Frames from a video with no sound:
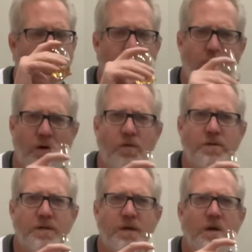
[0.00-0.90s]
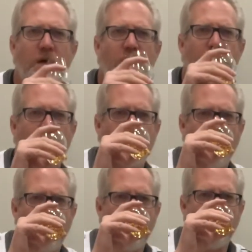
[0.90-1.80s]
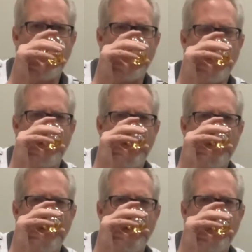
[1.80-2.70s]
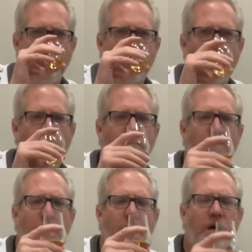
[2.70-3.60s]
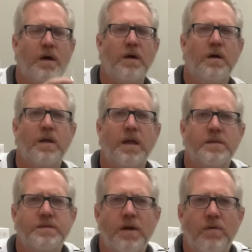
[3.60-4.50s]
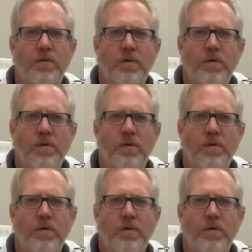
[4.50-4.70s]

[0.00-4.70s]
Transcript: the nose, but definitely gets there.